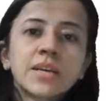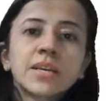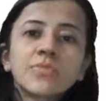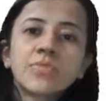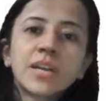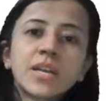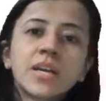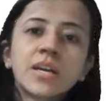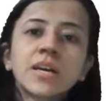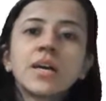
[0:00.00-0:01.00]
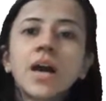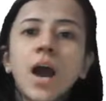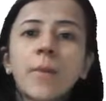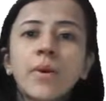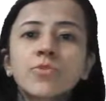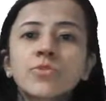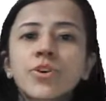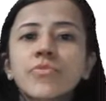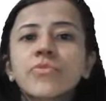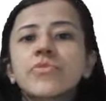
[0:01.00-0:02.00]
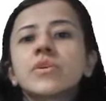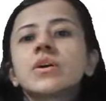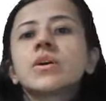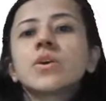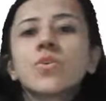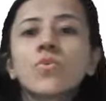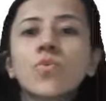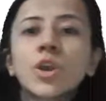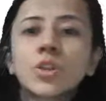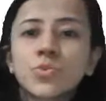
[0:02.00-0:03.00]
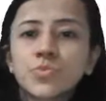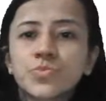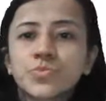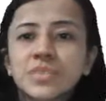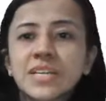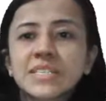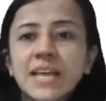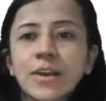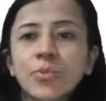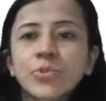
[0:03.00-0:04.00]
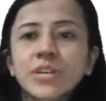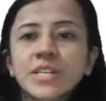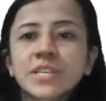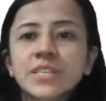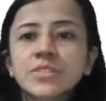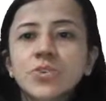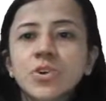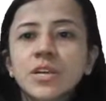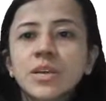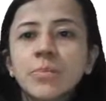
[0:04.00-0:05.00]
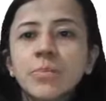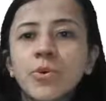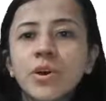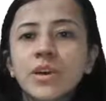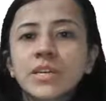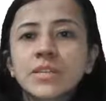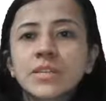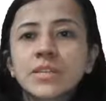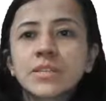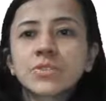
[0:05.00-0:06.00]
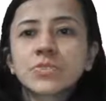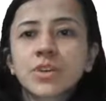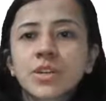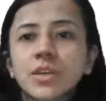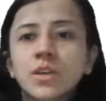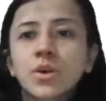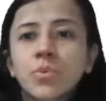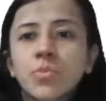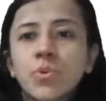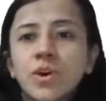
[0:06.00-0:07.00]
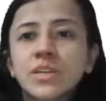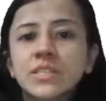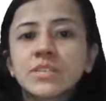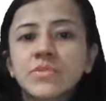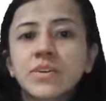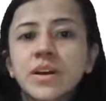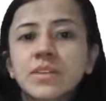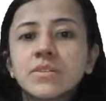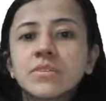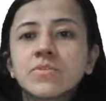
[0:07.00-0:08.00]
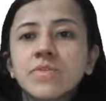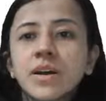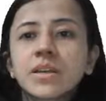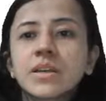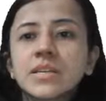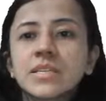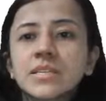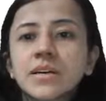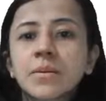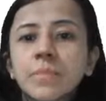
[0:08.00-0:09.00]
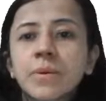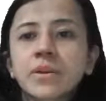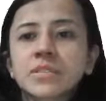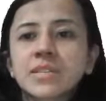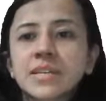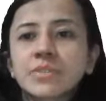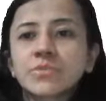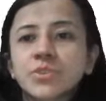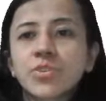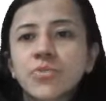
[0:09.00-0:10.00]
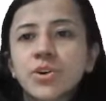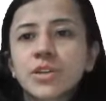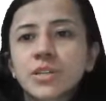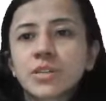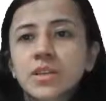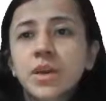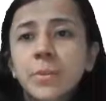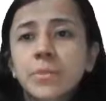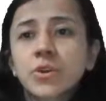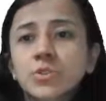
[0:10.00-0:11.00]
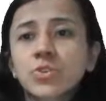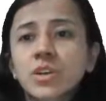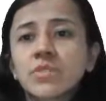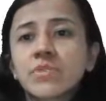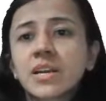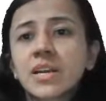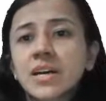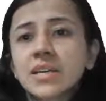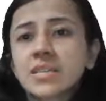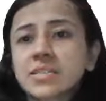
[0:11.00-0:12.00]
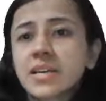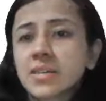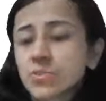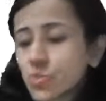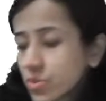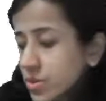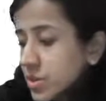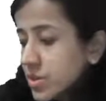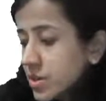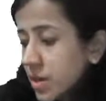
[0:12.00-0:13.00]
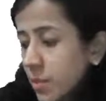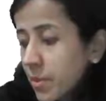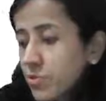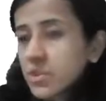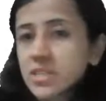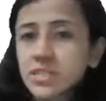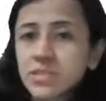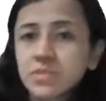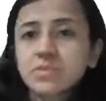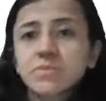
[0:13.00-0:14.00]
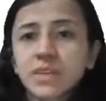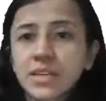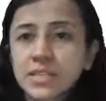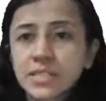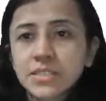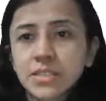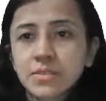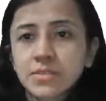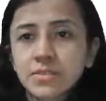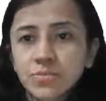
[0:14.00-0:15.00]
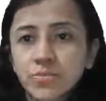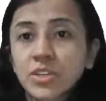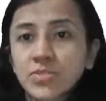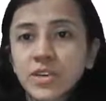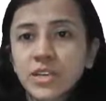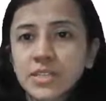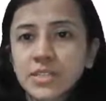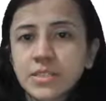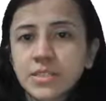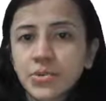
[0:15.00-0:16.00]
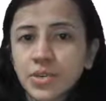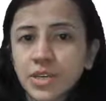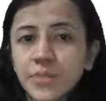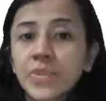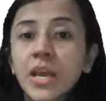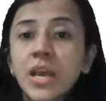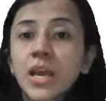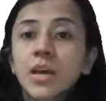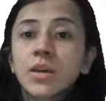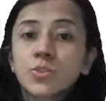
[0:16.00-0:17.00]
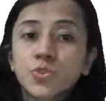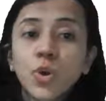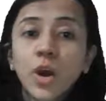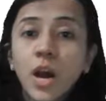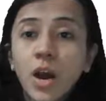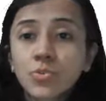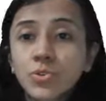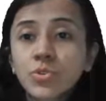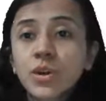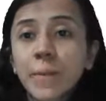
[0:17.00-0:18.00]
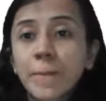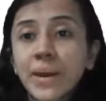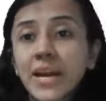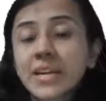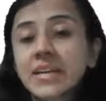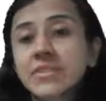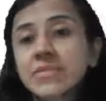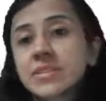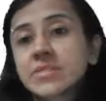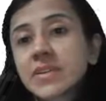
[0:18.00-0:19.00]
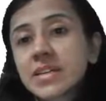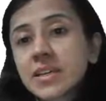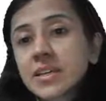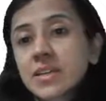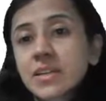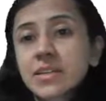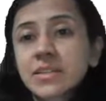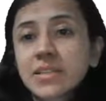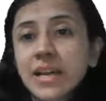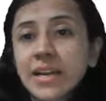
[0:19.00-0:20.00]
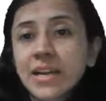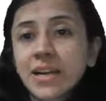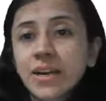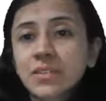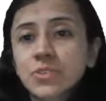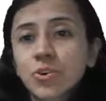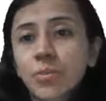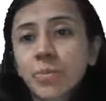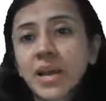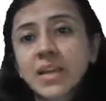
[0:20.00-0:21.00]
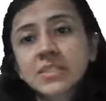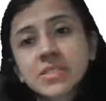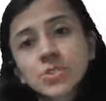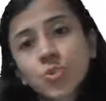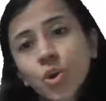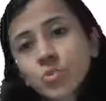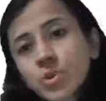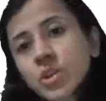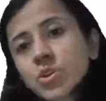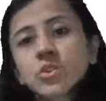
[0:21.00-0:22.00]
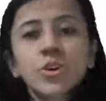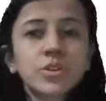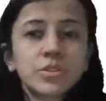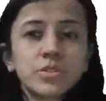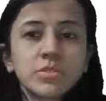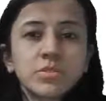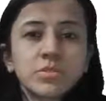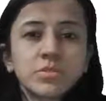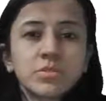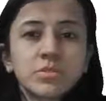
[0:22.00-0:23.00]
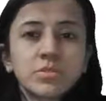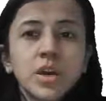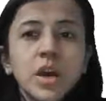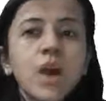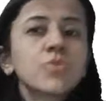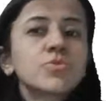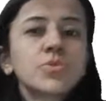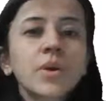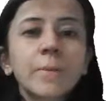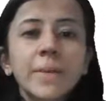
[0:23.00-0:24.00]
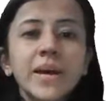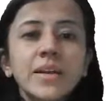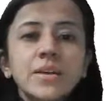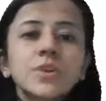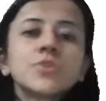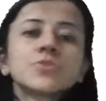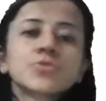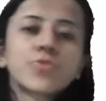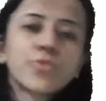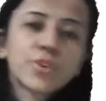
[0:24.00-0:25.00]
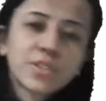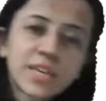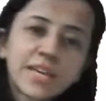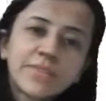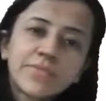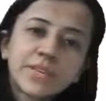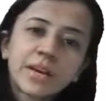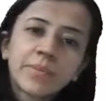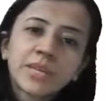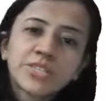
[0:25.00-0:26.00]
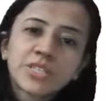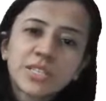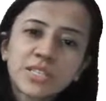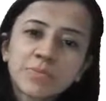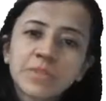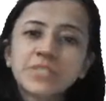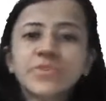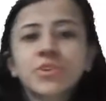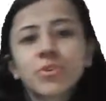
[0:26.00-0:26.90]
In one lung, amount of volume that is accommodated is only 0.11 liter per centimeter of water, because only one lung is there, so amount is 1 liter, 0.1 liter. So how to compare it with whether that lung's compliance is normal or not? How to compare? For that, we are measuring specific.